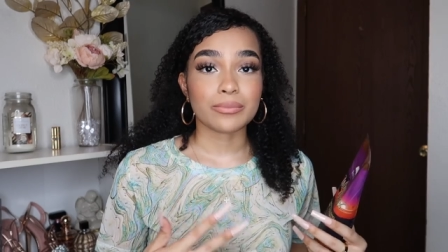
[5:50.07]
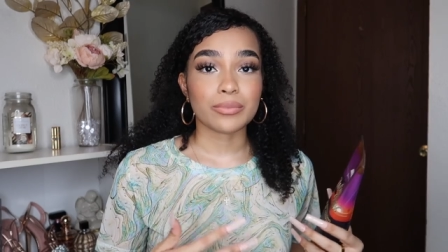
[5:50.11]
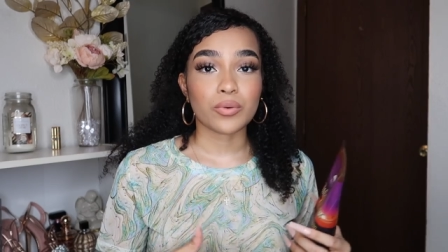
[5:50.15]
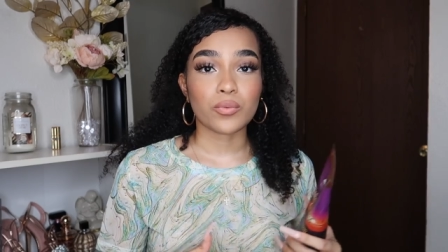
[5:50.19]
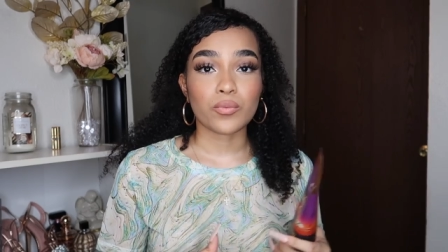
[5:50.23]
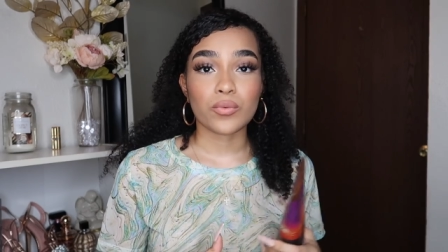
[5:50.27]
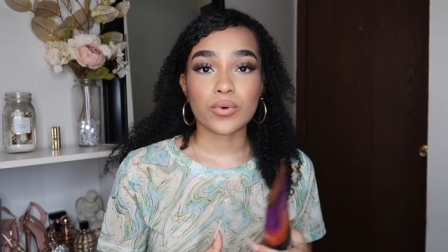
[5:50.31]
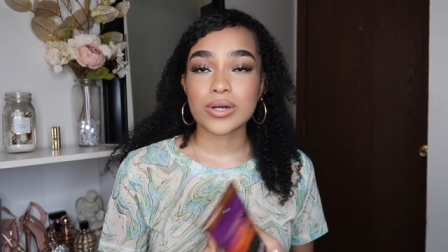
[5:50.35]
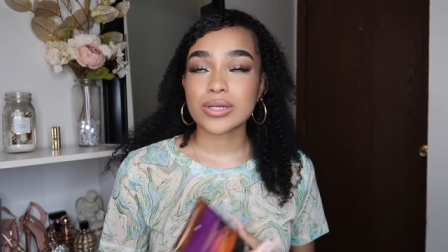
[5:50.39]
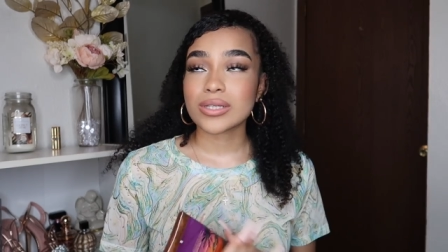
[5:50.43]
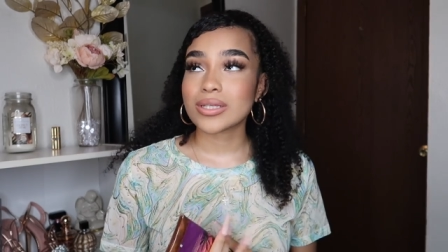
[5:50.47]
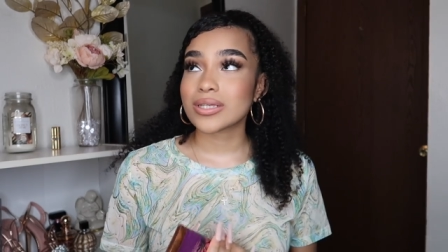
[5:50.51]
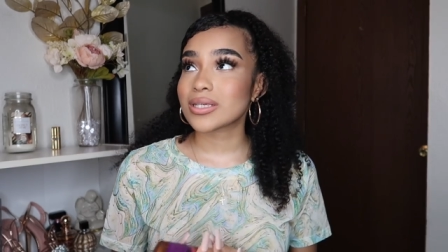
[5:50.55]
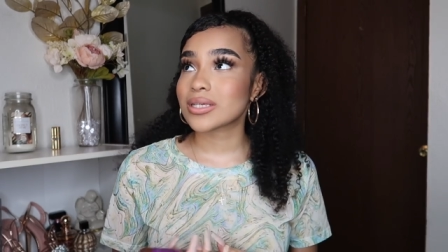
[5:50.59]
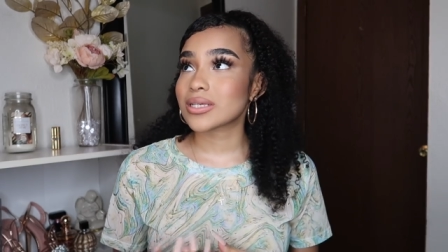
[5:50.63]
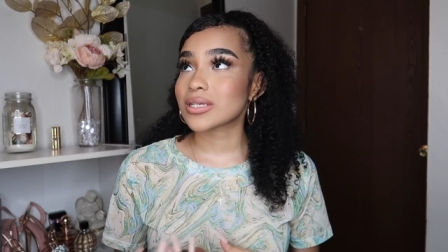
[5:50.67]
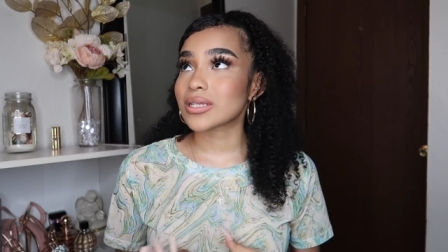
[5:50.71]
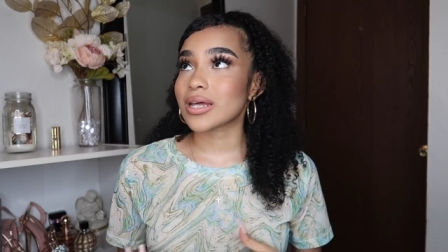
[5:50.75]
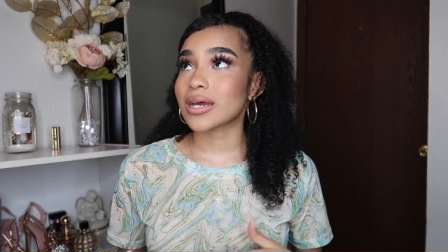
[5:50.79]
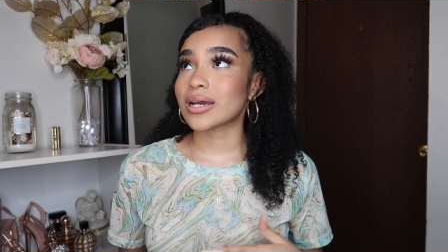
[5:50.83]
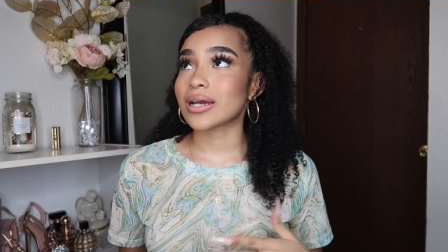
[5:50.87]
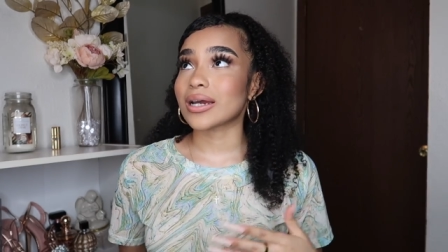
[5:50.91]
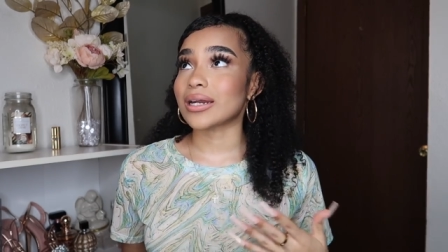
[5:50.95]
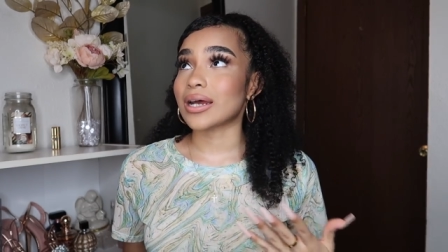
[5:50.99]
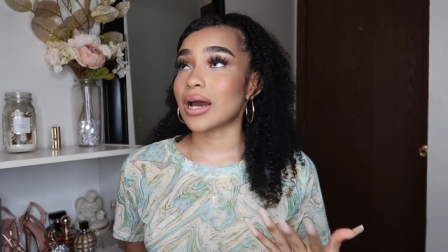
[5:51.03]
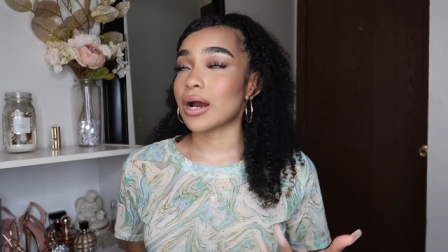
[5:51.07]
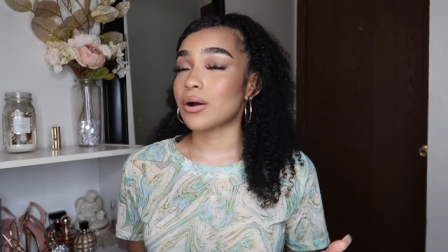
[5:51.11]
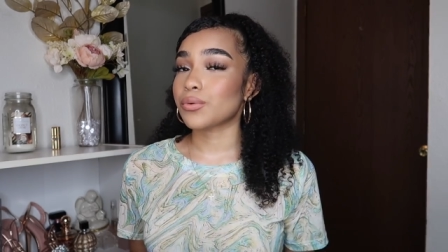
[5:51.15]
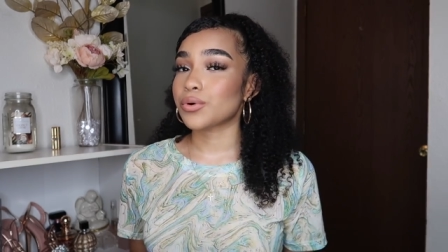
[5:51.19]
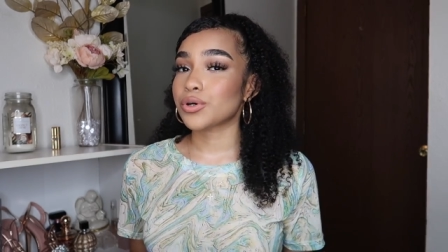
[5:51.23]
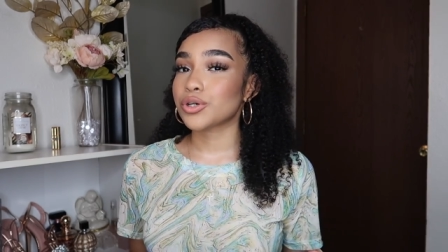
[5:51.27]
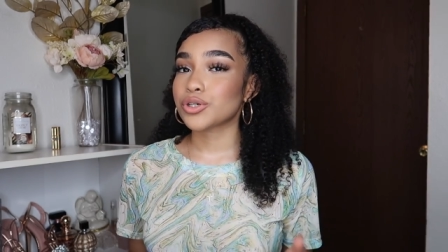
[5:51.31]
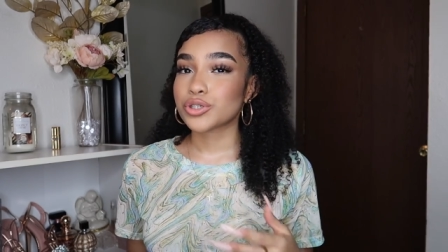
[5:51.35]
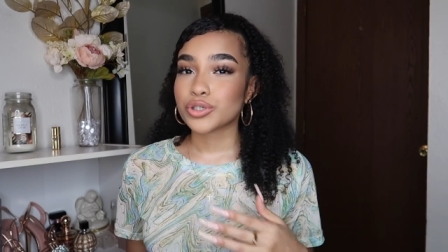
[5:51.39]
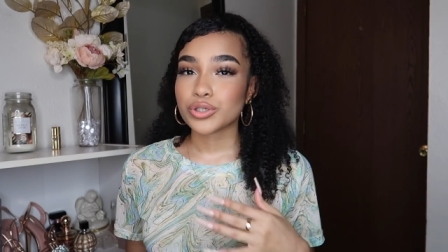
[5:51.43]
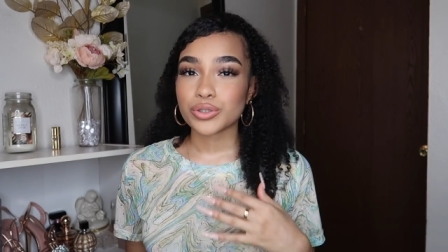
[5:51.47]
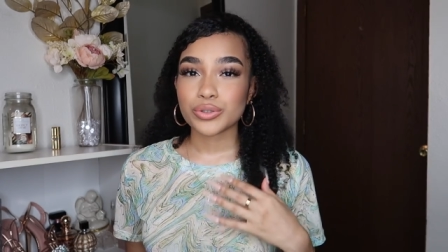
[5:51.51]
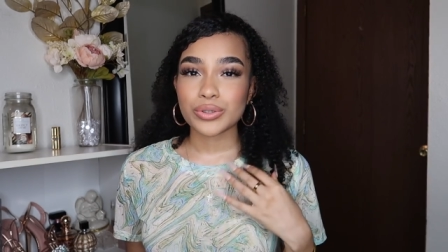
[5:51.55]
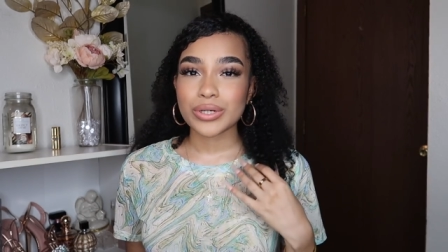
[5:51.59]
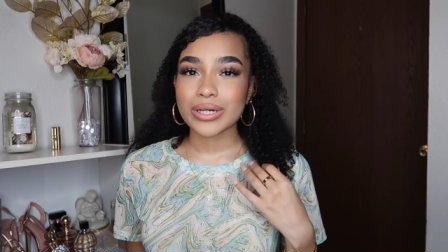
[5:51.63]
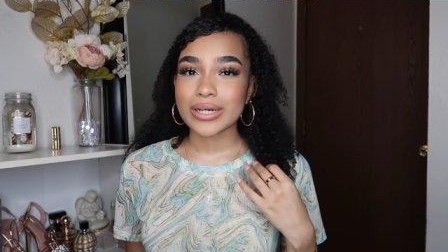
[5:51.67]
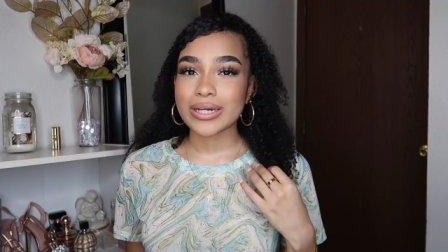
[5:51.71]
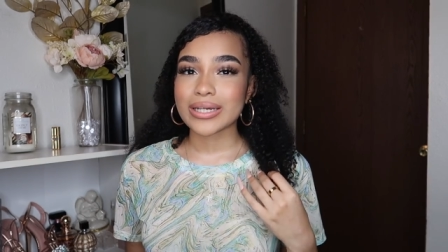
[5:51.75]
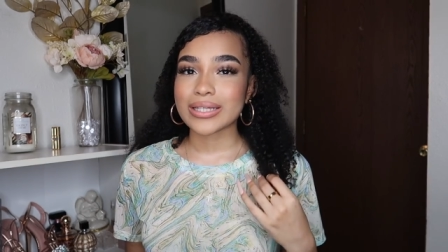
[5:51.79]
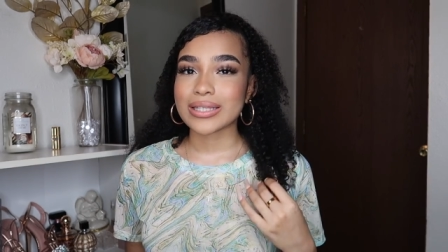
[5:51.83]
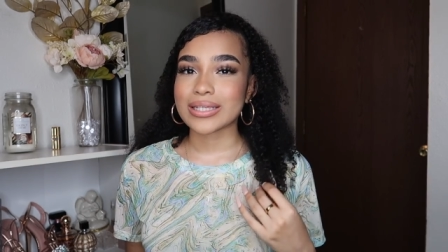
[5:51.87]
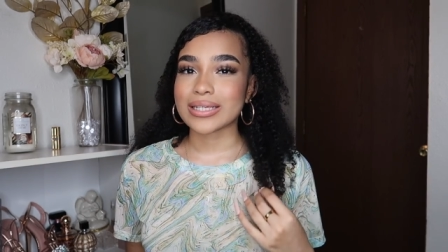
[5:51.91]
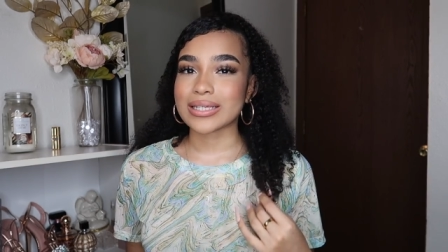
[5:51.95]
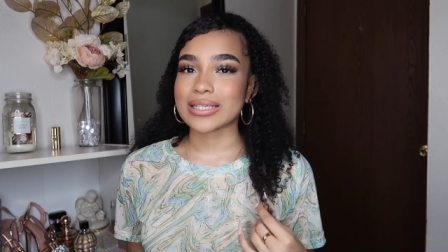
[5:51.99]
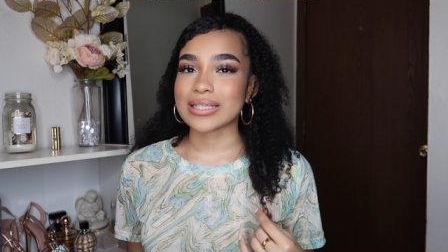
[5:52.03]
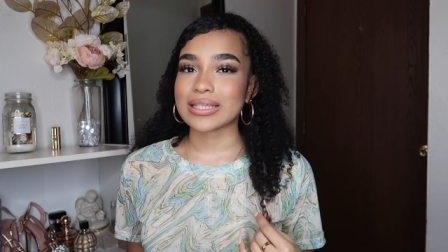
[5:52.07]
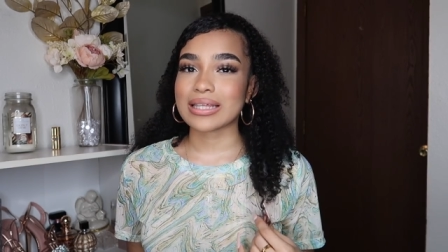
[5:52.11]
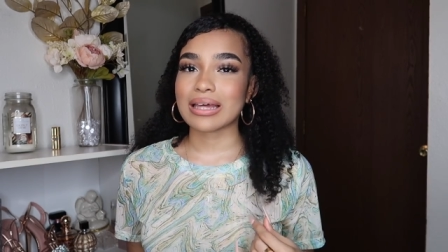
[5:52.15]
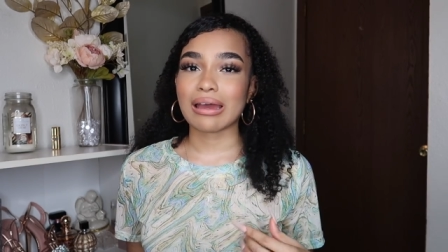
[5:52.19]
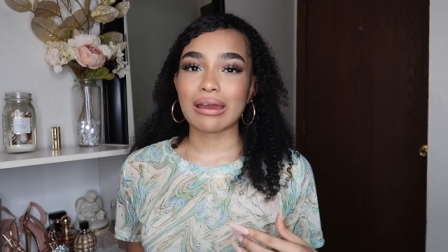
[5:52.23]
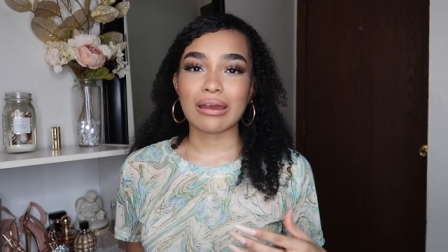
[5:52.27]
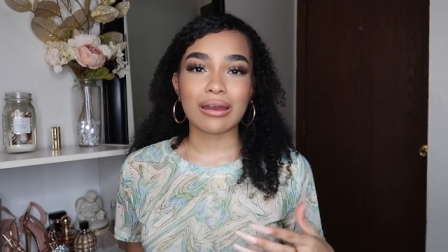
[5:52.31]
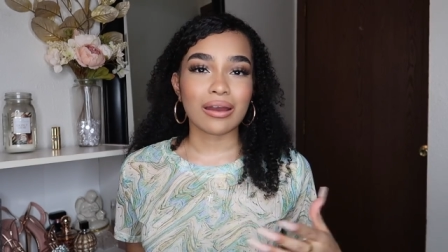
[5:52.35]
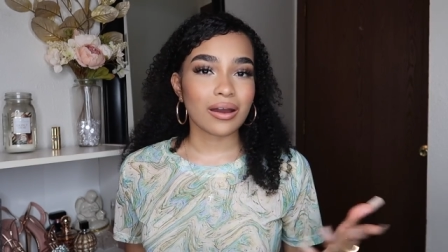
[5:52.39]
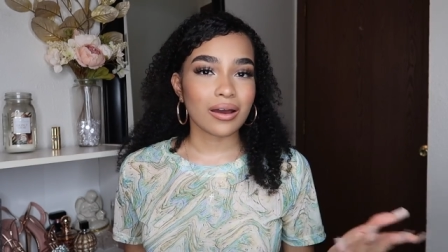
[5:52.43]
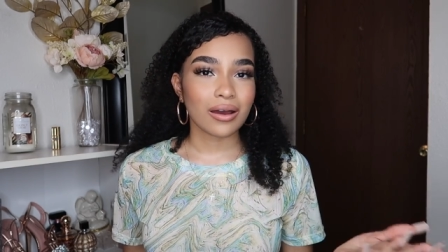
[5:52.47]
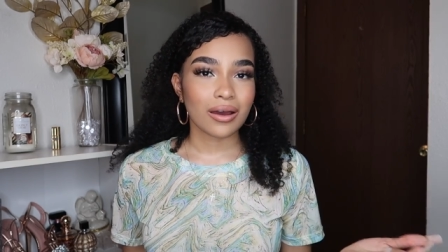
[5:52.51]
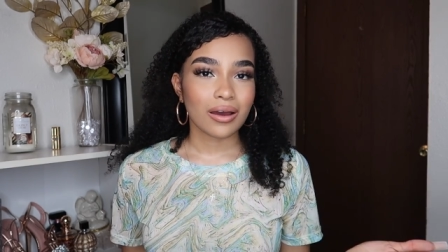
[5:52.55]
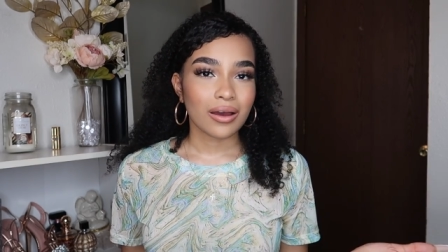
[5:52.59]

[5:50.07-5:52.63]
but once like an hour or two hits it's like